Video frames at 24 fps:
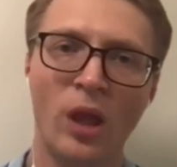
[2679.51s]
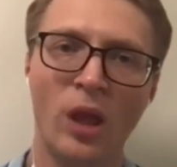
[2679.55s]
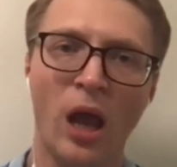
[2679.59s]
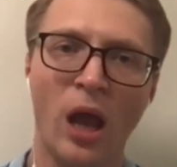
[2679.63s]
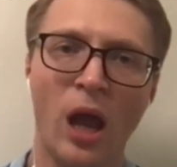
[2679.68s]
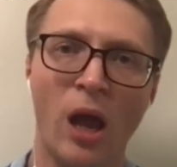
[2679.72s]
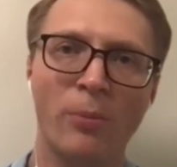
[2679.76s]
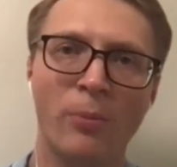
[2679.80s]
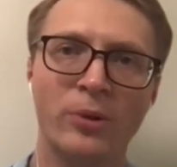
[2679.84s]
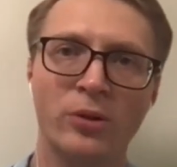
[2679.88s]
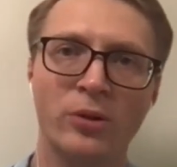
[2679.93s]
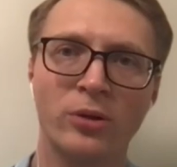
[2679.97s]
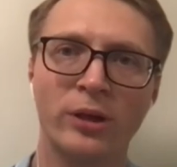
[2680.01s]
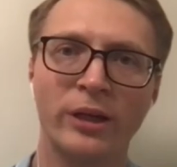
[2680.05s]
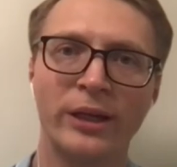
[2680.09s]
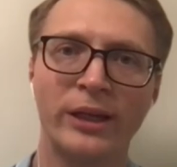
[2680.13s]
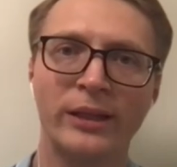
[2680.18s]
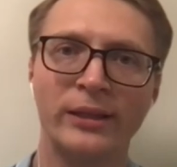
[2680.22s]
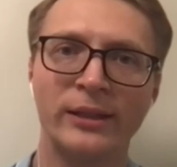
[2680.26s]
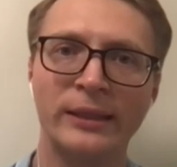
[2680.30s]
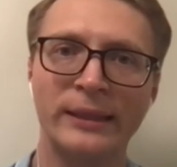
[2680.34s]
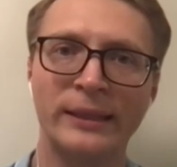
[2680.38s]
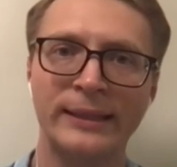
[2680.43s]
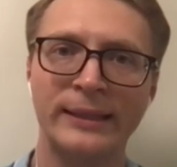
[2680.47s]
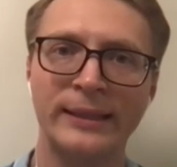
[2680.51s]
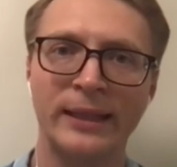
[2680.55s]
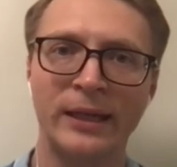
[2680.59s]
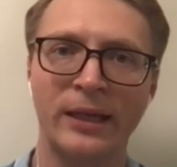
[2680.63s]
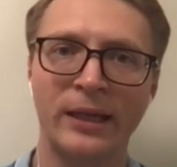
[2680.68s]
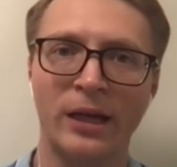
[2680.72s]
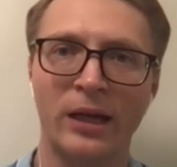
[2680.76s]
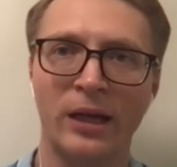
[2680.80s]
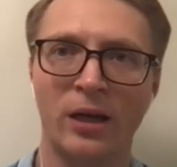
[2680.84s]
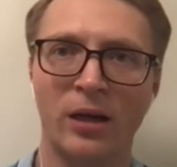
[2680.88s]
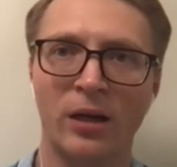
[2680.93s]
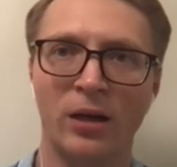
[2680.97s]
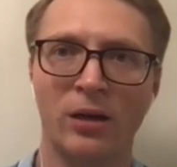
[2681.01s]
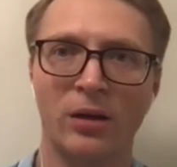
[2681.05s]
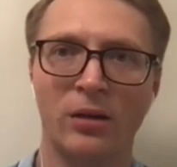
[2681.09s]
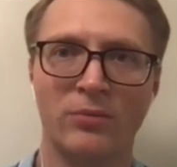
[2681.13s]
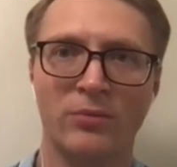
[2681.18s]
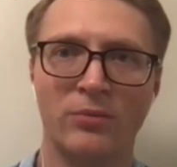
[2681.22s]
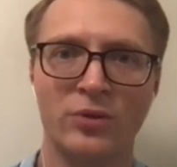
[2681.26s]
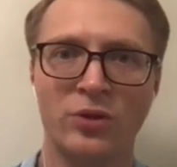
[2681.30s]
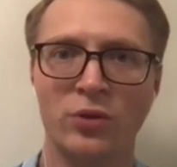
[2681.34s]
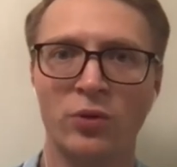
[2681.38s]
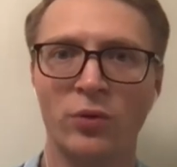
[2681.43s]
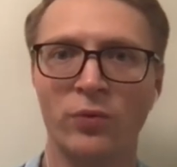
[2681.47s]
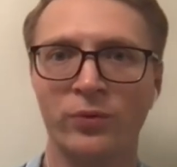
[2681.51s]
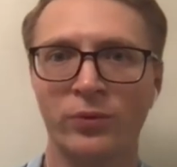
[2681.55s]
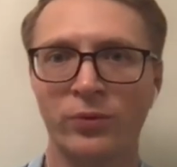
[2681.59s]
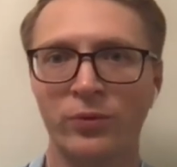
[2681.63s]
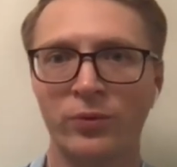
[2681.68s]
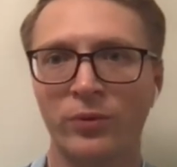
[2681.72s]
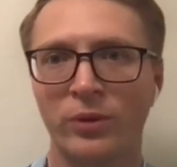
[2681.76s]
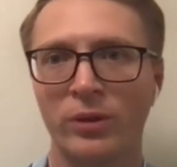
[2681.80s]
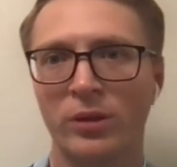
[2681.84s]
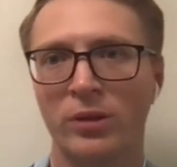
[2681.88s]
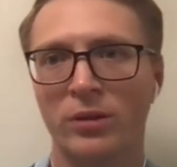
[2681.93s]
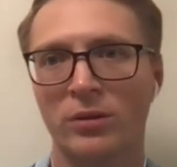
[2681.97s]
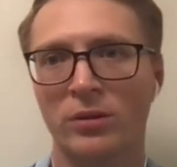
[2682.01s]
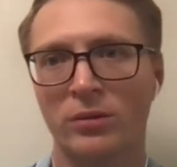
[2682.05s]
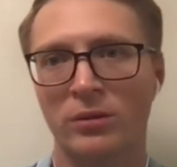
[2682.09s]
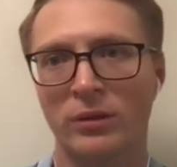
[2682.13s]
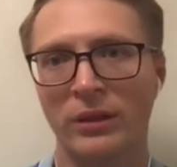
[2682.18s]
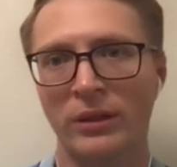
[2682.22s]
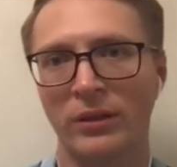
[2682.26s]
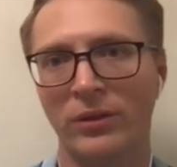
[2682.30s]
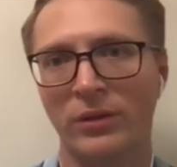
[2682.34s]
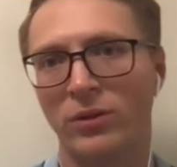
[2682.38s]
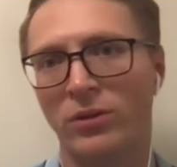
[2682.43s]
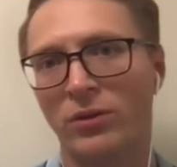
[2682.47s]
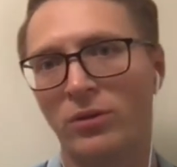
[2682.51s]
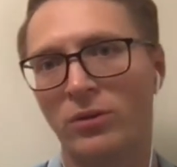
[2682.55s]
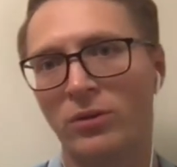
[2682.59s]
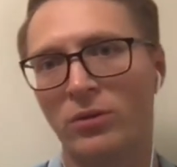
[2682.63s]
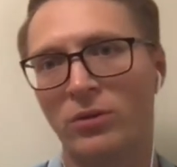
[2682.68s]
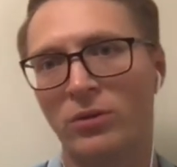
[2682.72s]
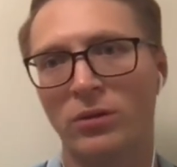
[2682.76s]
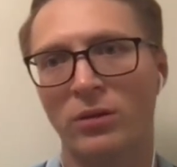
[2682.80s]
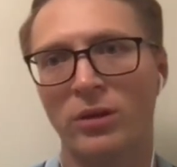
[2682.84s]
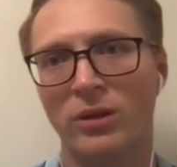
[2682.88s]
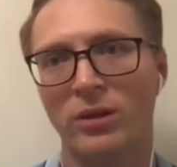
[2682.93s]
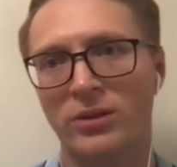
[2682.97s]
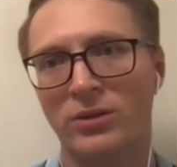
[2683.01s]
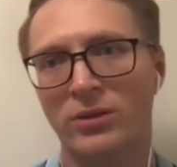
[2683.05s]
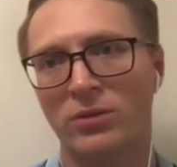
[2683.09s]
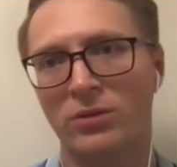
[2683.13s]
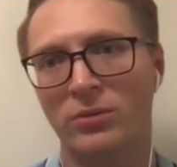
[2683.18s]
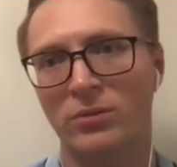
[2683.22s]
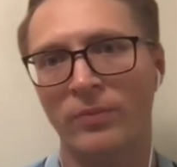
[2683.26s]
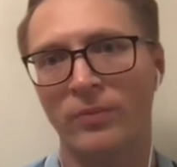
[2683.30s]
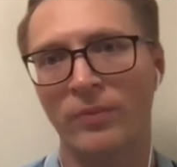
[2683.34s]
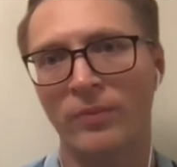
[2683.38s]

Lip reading: upgrade software in their cluster.